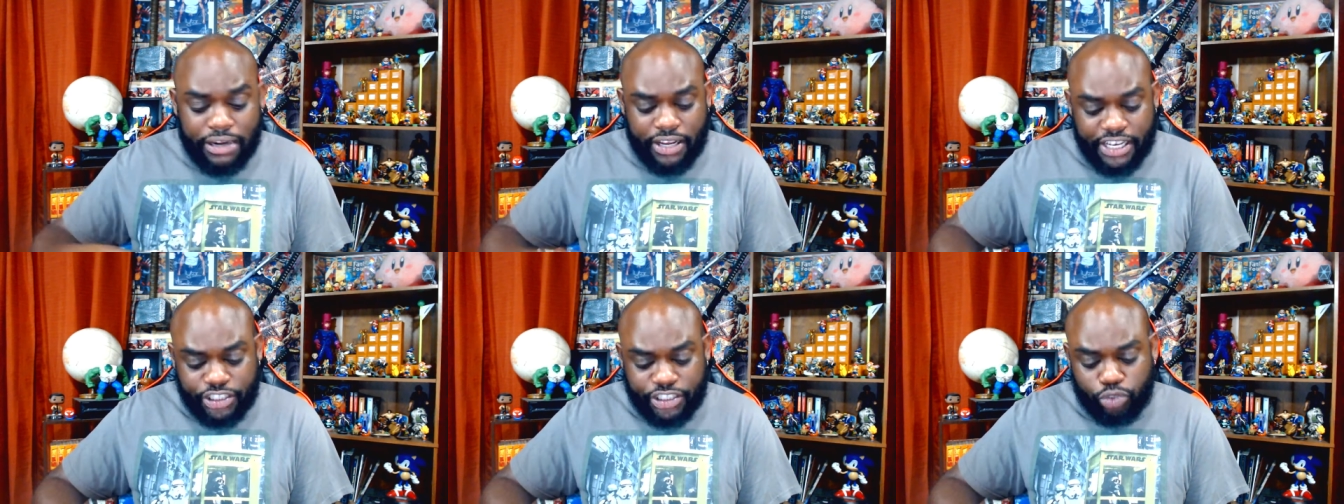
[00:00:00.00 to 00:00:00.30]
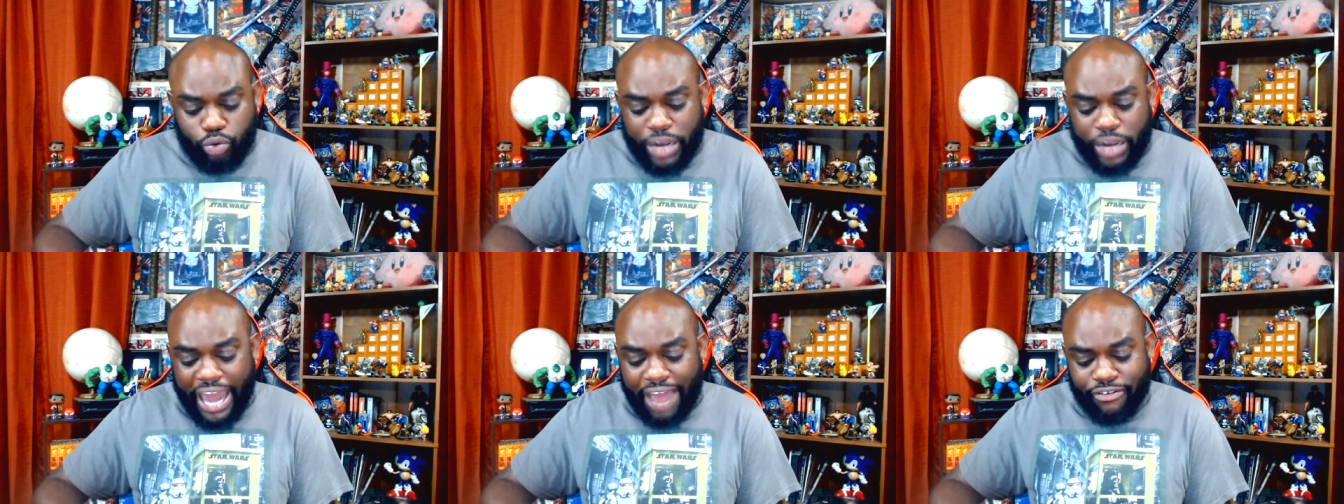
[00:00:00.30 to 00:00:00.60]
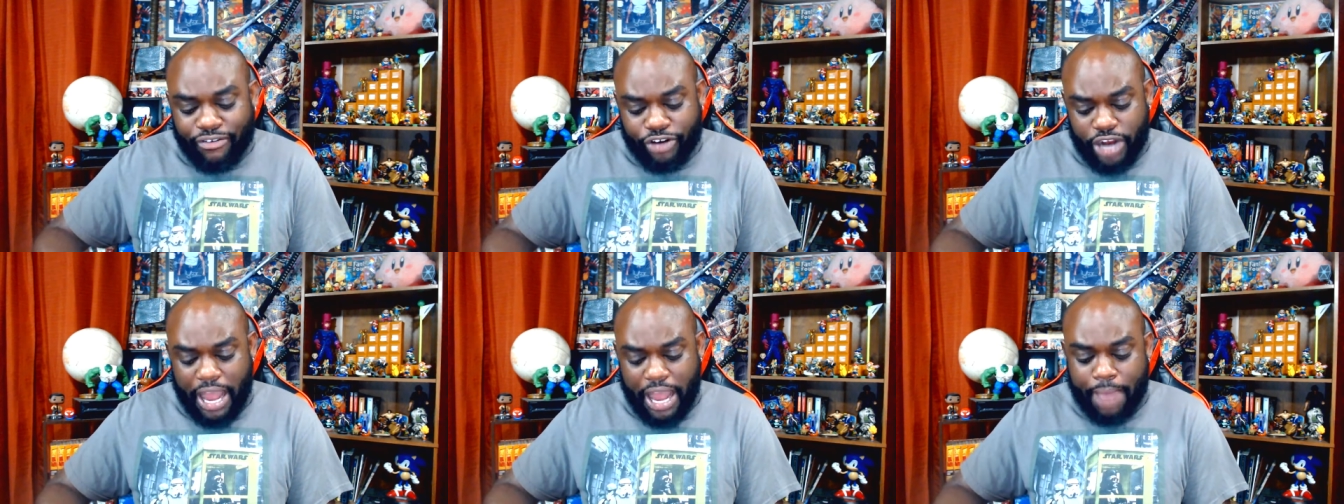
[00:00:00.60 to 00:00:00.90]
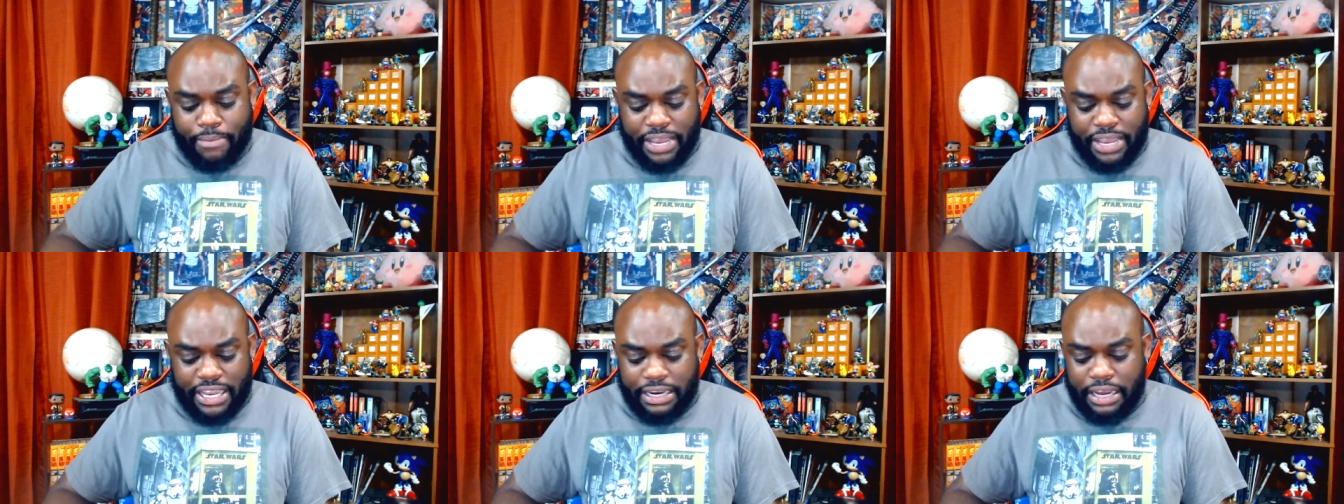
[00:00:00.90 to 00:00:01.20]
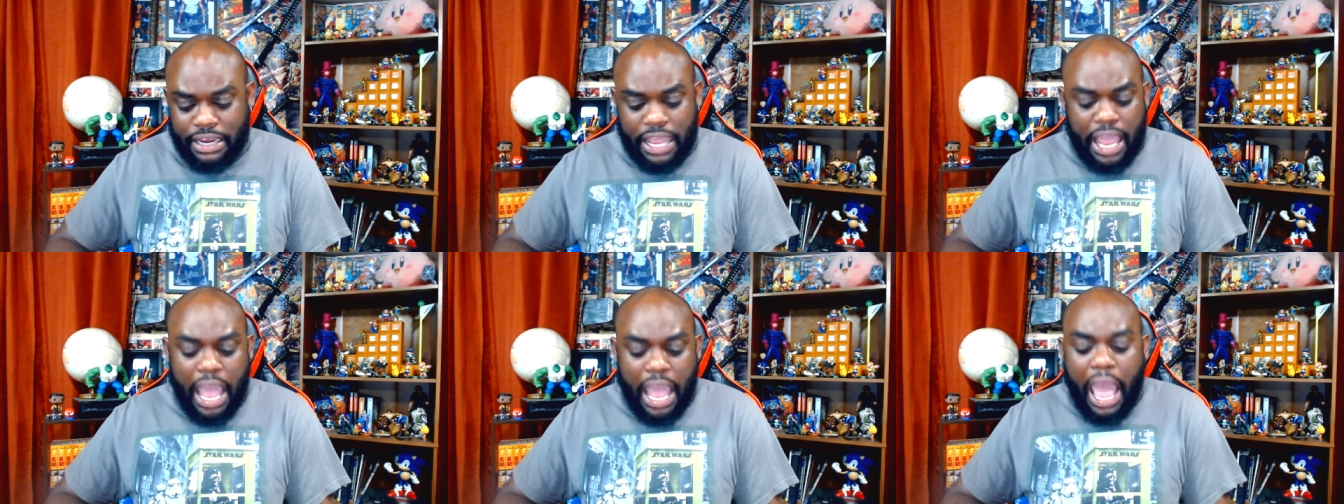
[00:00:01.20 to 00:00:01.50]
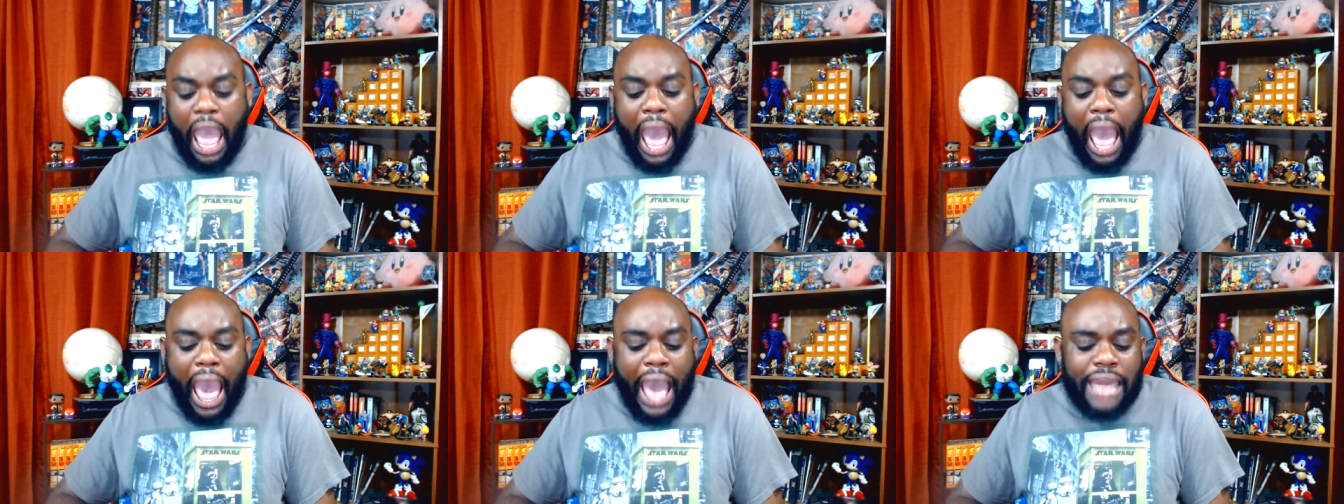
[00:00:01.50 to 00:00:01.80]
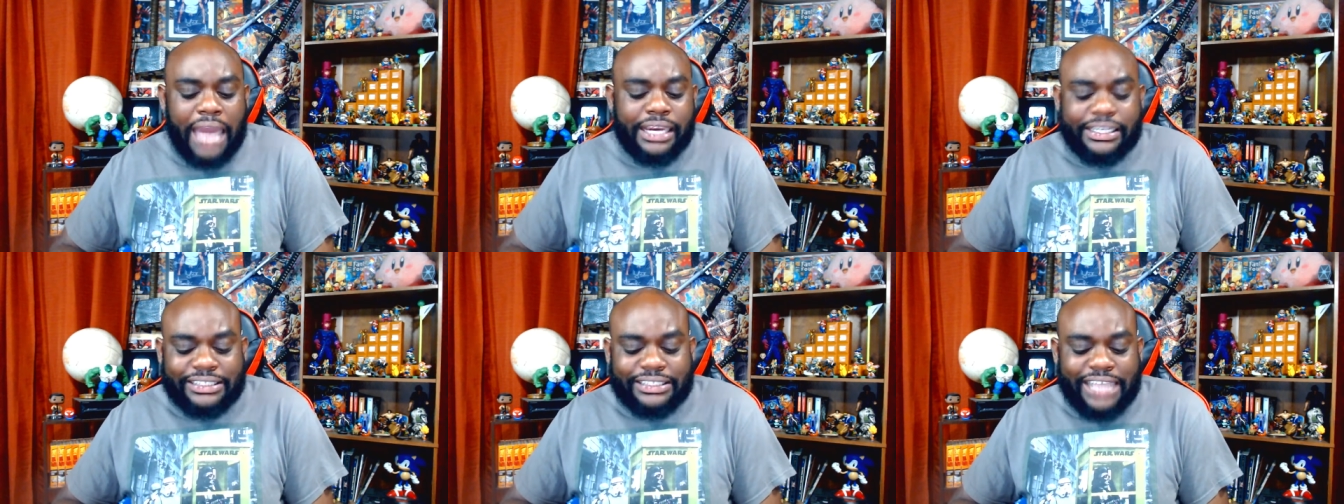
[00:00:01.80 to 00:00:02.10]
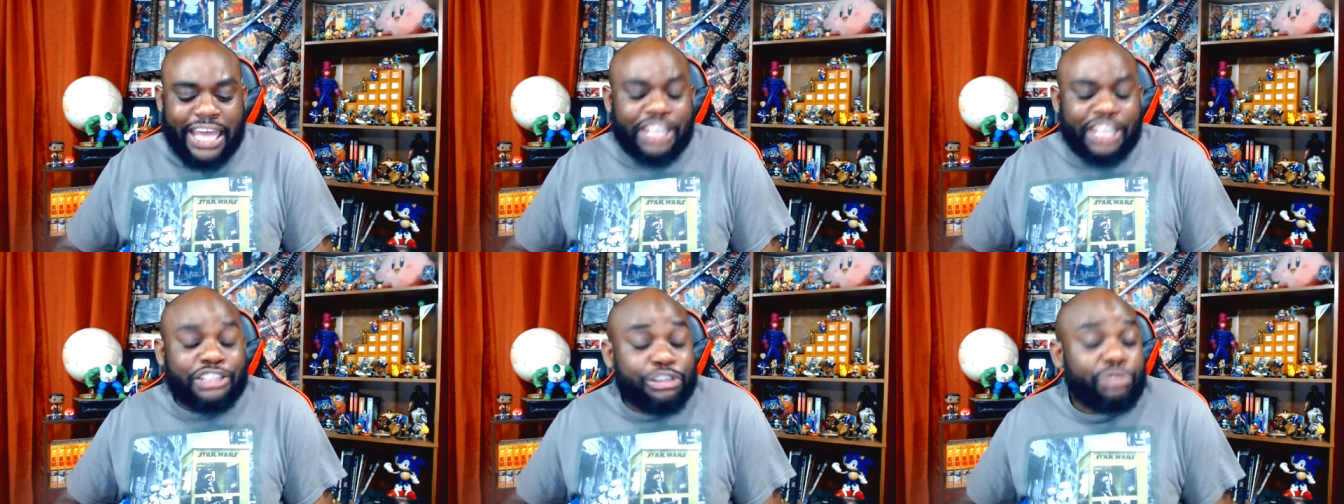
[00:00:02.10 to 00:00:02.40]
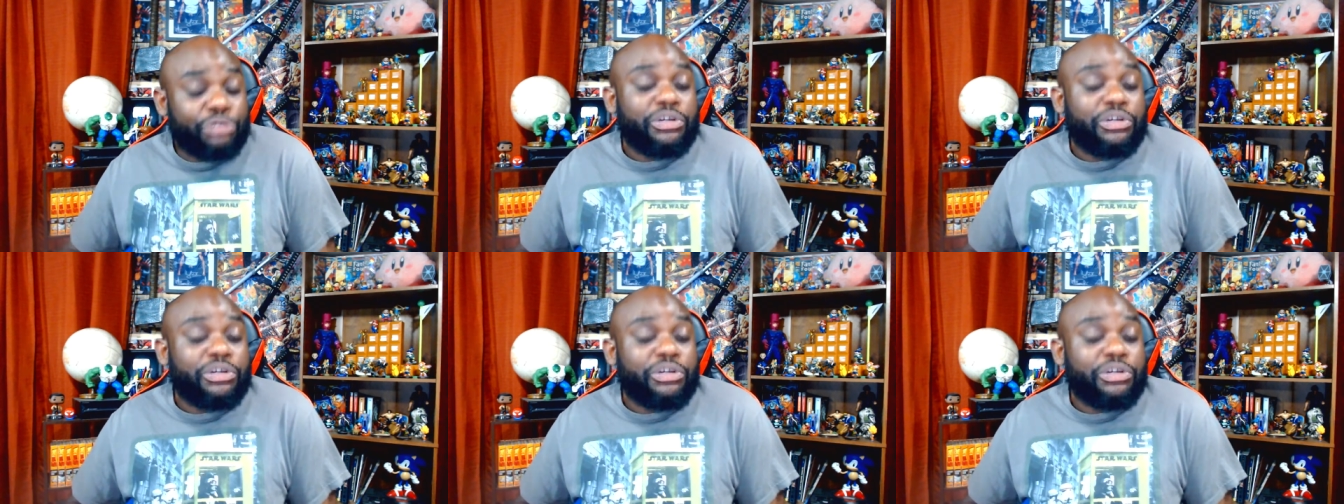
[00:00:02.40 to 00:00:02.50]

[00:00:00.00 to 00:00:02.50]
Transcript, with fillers: It's whatever. I mean, I decided to,